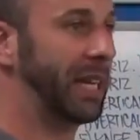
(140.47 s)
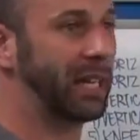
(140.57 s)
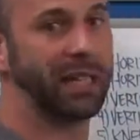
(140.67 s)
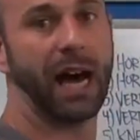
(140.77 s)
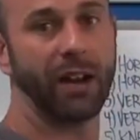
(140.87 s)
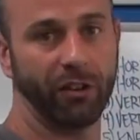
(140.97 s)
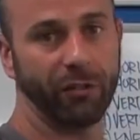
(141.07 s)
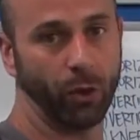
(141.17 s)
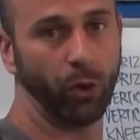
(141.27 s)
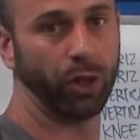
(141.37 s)
a lot of
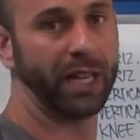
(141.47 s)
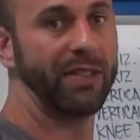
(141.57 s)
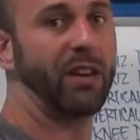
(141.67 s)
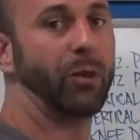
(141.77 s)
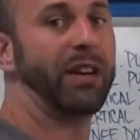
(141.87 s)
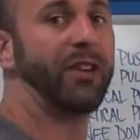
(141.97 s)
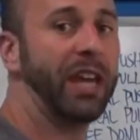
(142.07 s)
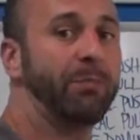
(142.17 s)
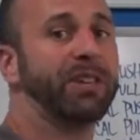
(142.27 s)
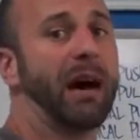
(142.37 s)
the work. And then we have
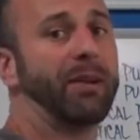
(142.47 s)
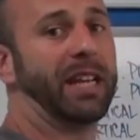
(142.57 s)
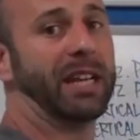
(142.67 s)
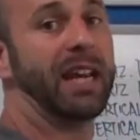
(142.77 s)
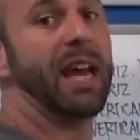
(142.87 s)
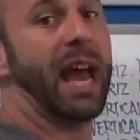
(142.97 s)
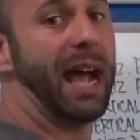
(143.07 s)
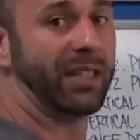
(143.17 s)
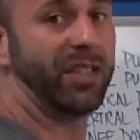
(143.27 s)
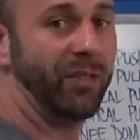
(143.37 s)
hip dominant
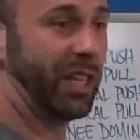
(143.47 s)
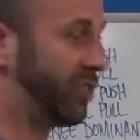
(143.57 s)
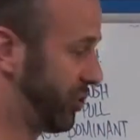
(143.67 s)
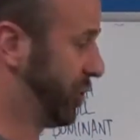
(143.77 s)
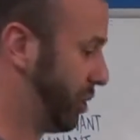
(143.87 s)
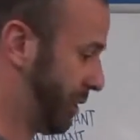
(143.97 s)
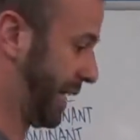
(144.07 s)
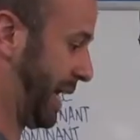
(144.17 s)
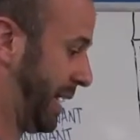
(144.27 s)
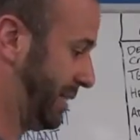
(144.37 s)
activities, like a